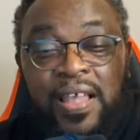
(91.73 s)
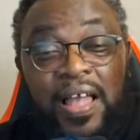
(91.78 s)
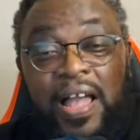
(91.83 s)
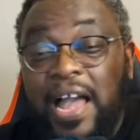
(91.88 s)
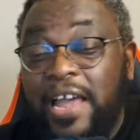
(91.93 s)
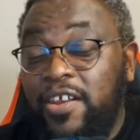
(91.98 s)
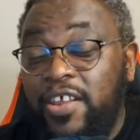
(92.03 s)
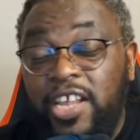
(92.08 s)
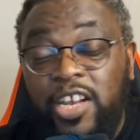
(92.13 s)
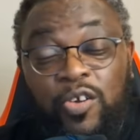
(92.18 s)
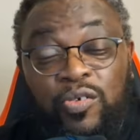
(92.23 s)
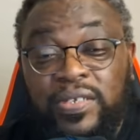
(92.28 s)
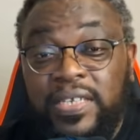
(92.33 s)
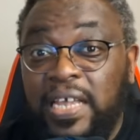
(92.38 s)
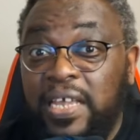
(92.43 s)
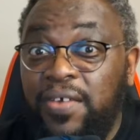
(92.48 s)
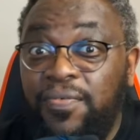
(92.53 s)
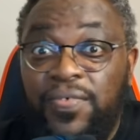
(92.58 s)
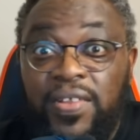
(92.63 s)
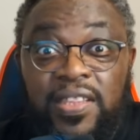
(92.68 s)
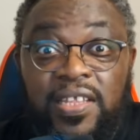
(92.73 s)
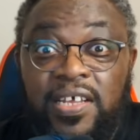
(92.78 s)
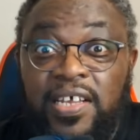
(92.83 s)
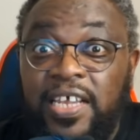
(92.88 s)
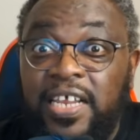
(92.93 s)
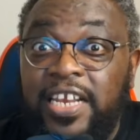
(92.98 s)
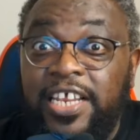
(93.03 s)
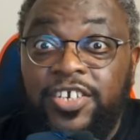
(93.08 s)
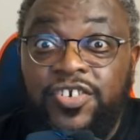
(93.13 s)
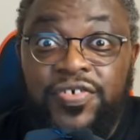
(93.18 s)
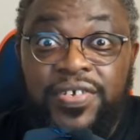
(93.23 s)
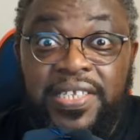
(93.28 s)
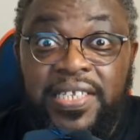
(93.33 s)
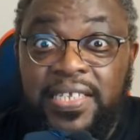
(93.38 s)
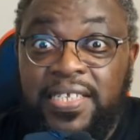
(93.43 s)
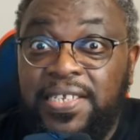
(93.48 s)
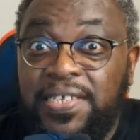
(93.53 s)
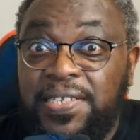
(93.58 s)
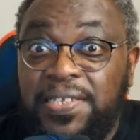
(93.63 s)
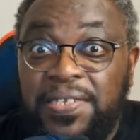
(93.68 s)
it looks like even the
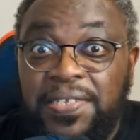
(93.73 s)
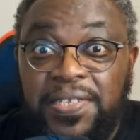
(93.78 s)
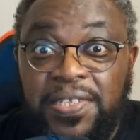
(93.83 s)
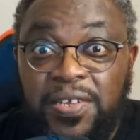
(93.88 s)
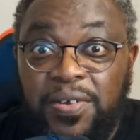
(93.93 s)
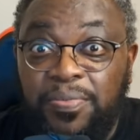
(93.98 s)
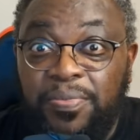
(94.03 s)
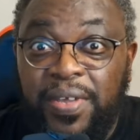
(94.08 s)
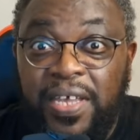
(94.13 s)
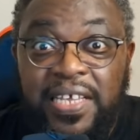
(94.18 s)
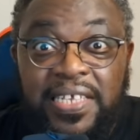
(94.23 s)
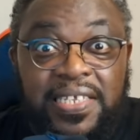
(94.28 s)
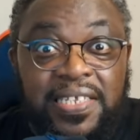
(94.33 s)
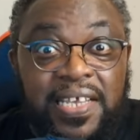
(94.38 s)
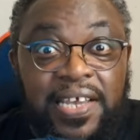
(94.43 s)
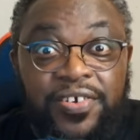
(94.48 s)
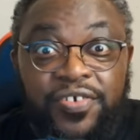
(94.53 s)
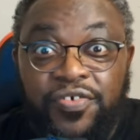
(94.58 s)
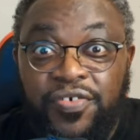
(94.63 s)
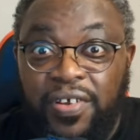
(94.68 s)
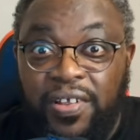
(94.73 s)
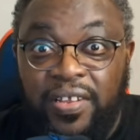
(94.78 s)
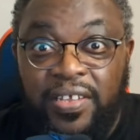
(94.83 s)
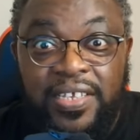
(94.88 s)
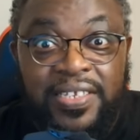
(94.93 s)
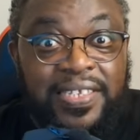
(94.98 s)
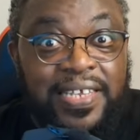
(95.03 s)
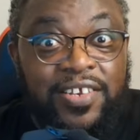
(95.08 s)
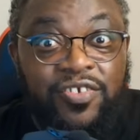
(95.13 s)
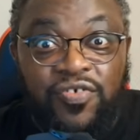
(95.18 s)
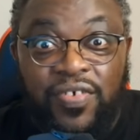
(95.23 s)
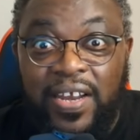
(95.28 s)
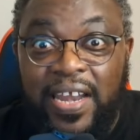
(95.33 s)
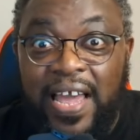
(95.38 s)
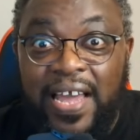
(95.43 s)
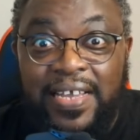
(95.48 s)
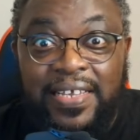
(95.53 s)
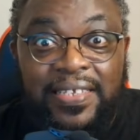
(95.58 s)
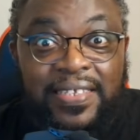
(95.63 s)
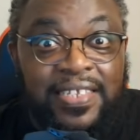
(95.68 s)
electricity system is central. It's
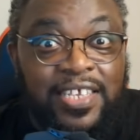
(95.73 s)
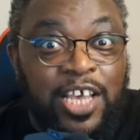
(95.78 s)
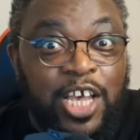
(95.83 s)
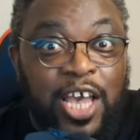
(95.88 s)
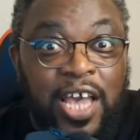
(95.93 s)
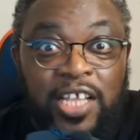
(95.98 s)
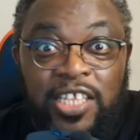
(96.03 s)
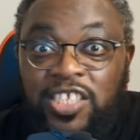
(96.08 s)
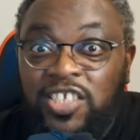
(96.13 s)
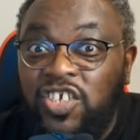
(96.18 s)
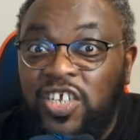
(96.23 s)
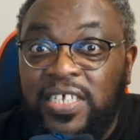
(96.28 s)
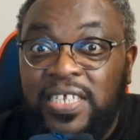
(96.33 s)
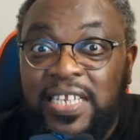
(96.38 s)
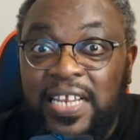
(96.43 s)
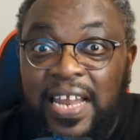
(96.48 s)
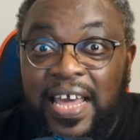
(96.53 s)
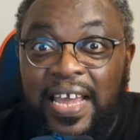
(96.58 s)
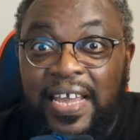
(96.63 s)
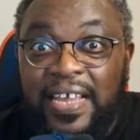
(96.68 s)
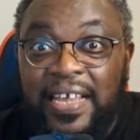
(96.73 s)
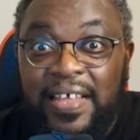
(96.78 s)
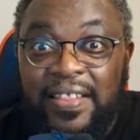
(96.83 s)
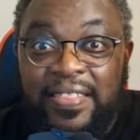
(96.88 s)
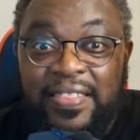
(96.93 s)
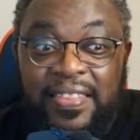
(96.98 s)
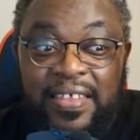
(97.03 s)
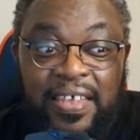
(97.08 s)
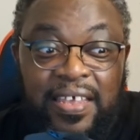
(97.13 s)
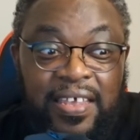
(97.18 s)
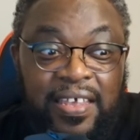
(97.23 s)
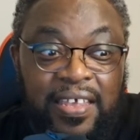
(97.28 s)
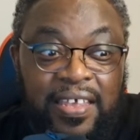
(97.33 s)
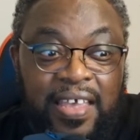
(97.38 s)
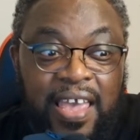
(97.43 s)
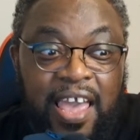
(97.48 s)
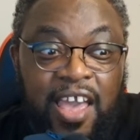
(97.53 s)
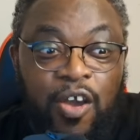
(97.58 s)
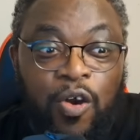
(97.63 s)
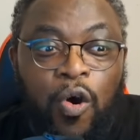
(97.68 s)
centralized, just like the
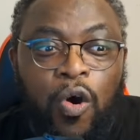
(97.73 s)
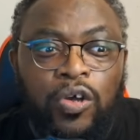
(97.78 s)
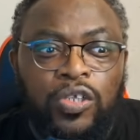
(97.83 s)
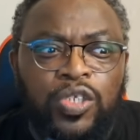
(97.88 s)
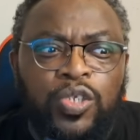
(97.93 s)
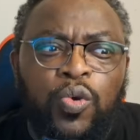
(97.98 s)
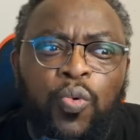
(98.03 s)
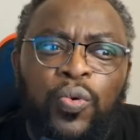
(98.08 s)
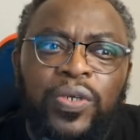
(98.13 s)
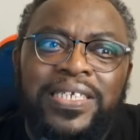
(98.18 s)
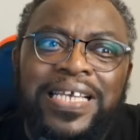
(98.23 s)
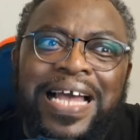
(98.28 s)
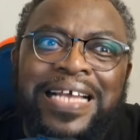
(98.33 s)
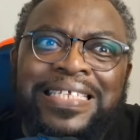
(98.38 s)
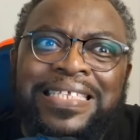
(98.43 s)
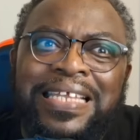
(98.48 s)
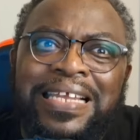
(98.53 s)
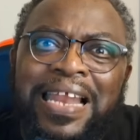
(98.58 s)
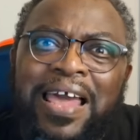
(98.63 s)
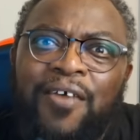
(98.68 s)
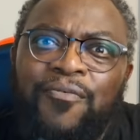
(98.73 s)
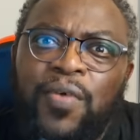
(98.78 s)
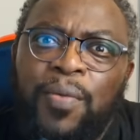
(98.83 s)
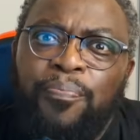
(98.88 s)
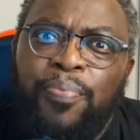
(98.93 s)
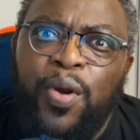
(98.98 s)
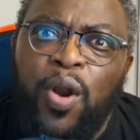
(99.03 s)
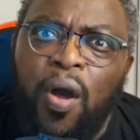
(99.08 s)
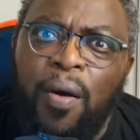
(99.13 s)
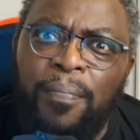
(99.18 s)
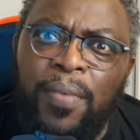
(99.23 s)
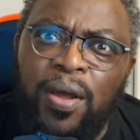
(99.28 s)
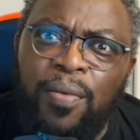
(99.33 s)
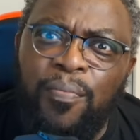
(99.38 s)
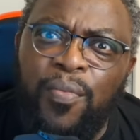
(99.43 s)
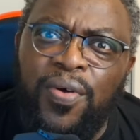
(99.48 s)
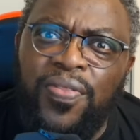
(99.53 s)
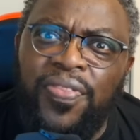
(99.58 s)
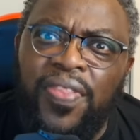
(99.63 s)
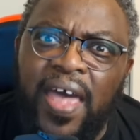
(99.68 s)
air cons, which I still have a
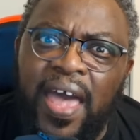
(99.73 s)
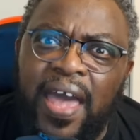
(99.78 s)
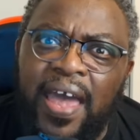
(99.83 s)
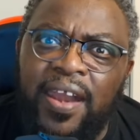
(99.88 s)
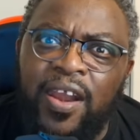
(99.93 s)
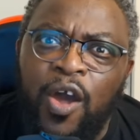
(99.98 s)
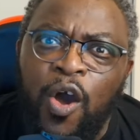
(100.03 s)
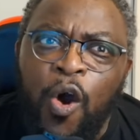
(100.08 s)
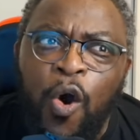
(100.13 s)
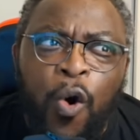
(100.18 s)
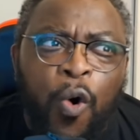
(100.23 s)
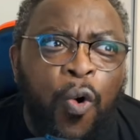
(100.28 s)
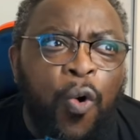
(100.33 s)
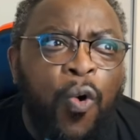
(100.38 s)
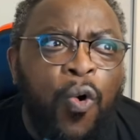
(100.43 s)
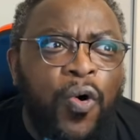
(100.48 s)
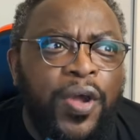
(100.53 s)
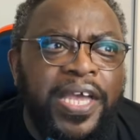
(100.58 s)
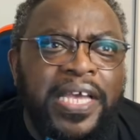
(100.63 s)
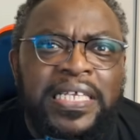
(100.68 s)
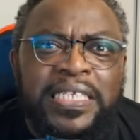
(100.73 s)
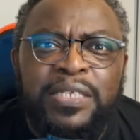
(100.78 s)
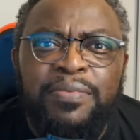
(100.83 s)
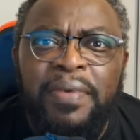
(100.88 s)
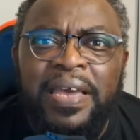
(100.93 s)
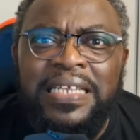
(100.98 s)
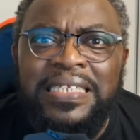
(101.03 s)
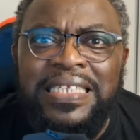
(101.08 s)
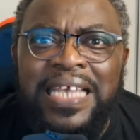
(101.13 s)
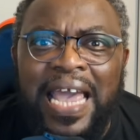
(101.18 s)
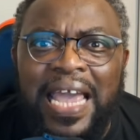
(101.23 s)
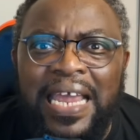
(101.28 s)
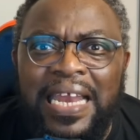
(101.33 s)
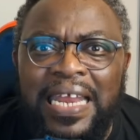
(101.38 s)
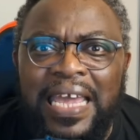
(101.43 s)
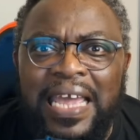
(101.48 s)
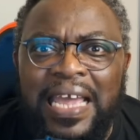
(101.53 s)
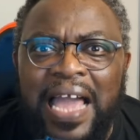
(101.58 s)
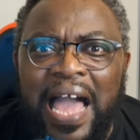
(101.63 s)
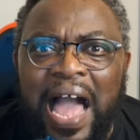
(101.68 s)
problem with that. Who is
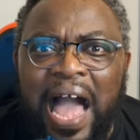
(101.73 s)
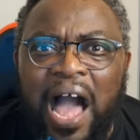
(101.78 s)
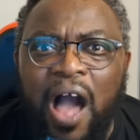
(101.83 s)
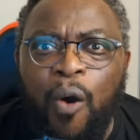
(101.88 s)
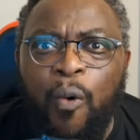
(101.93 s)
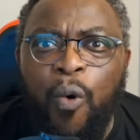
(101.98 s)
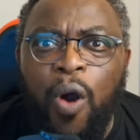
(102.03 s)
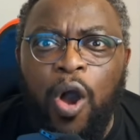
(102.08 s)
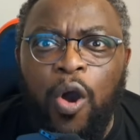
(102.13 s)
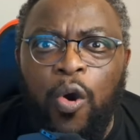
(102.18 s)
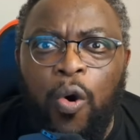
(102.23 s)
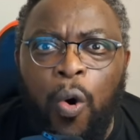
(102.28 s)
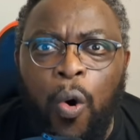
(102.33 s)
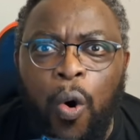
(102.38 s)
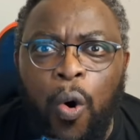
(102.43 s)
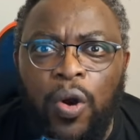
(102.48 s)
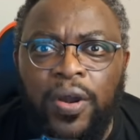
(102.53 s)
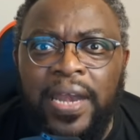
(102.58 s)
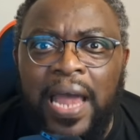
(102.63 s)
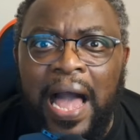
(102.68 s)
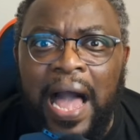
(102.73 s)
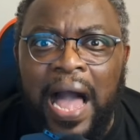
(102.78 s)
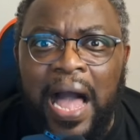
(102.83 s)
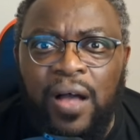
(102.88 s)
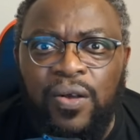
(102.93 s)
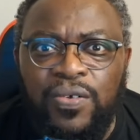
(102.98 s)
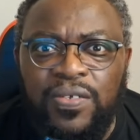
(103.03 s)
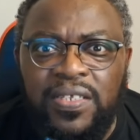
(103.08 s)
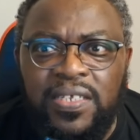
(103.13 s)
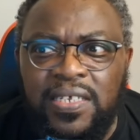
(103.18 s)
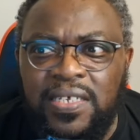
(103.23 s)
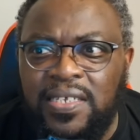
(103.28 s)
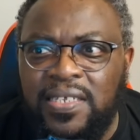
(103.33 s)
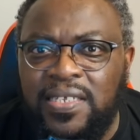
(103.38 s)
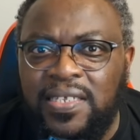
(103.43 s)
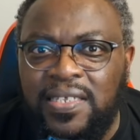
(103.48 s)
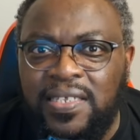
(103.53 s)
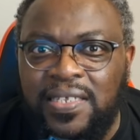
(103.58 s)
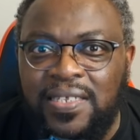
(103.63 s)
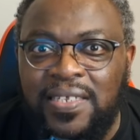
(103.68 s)
maintaining our
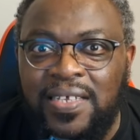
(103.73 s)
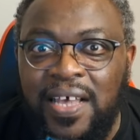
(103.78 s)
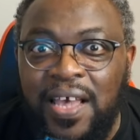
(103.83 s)
courthouses?